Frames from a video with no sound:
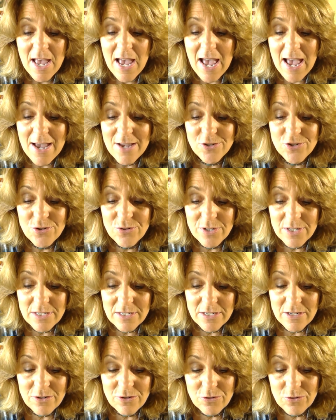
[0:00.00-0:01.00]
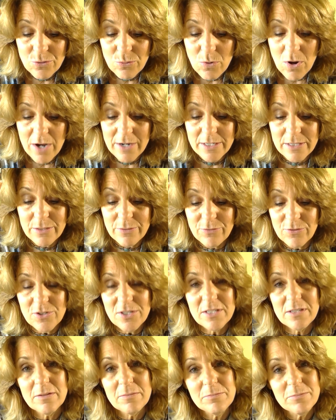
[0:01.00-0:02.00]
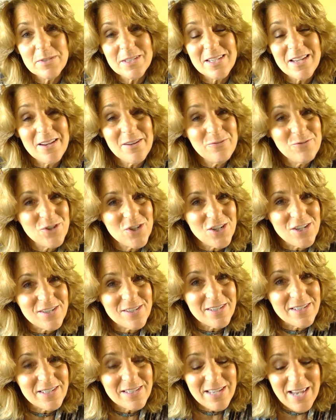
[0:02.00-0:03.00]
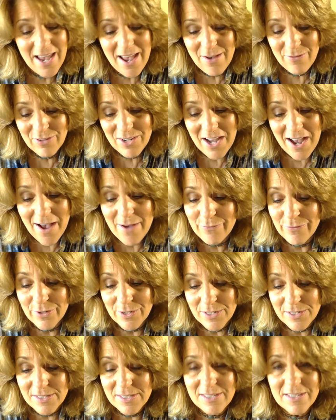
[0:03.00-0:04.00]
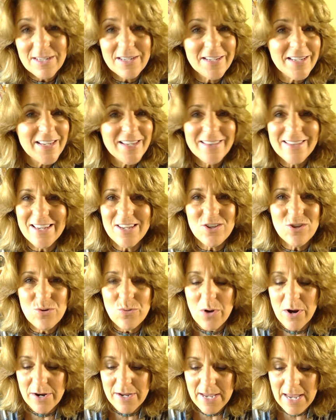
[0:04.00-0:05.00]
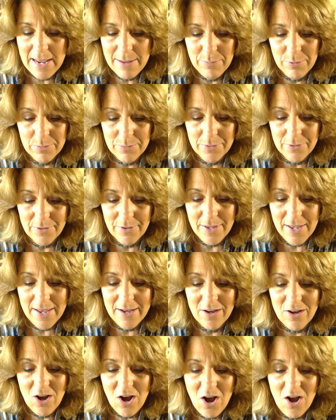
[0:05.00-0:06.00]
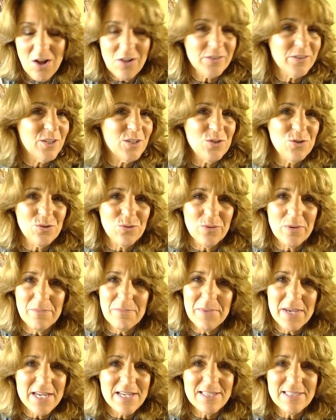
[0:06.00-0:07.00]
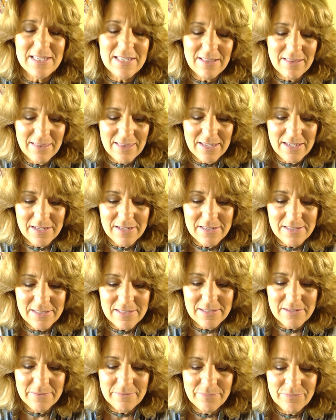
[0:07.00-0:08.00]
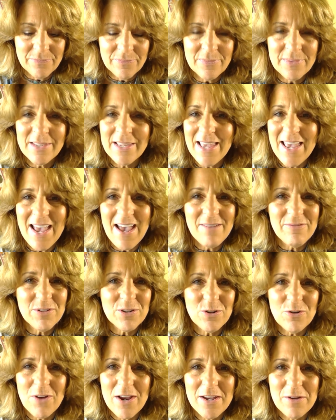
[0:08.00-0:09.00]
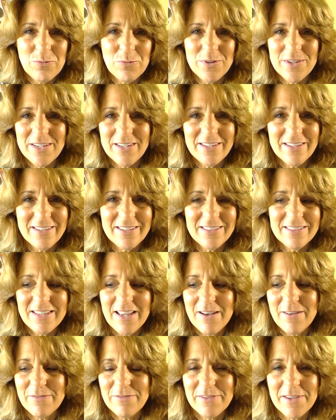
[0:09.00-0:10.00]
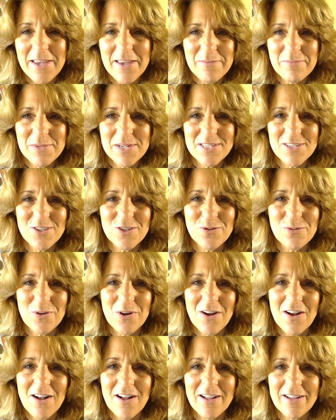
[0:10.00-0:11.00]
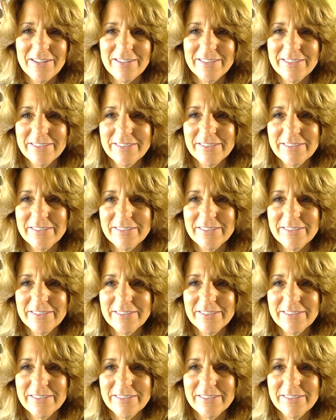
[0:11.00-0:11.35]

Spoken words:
As you continue to walk in the footsteps of Jesus, have confidence that you are capable and called to do amazing things. Have a great week. Love and miss you all.